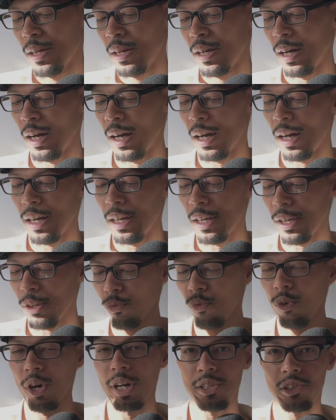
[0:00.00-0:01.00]
it
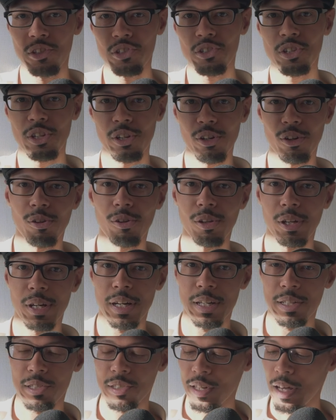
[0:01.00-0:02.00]
was still
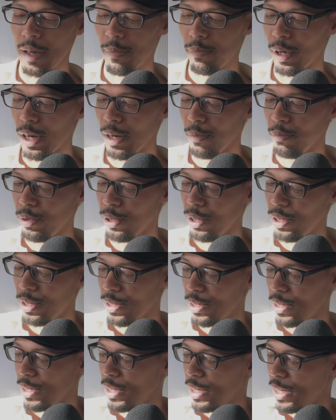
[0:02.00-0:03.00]
a step up
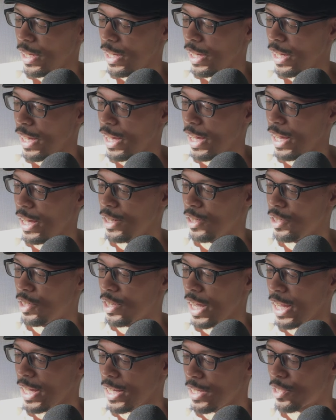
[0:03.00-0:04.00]
in
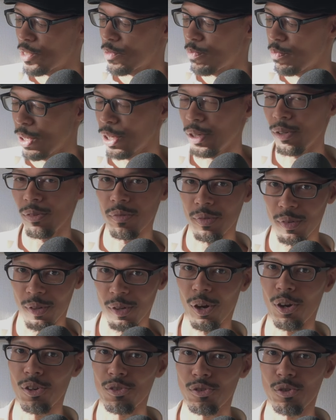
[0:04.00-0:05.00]
taste, but
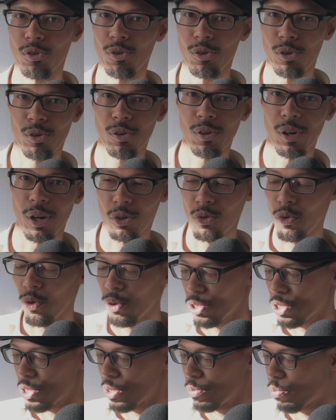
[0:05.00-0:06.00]
also, of
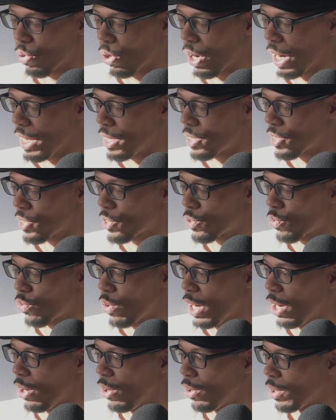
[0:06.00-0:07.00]
course, in price as
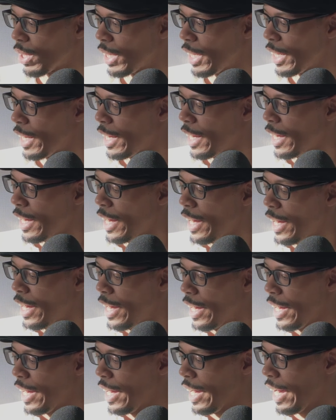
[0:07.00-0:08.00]
well.
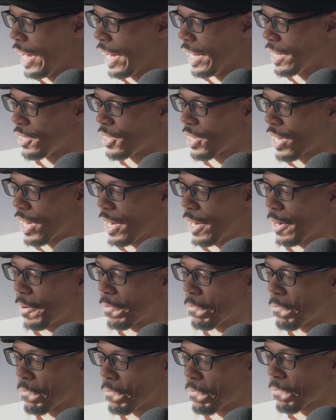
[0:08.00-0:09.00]
And
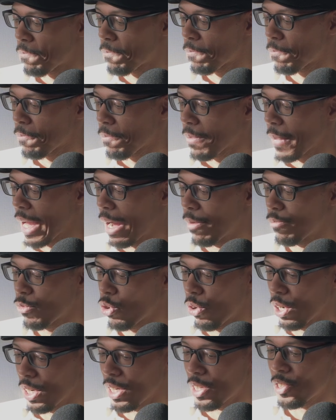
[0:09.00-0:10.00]
I'm
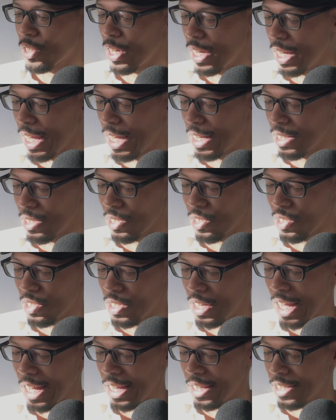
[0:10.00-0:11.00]
going to say, as it
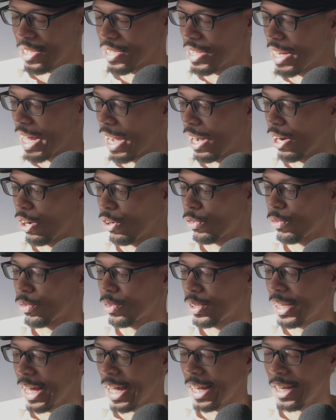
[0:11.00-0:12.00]
stands now,
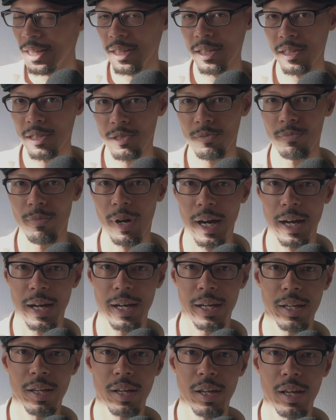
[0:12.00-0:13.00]
that is
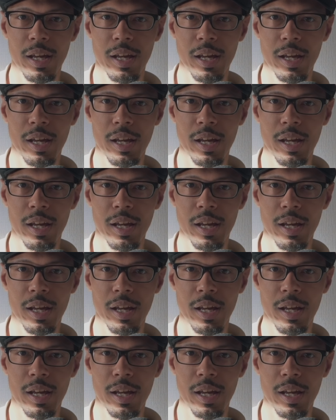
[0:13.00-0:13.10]
my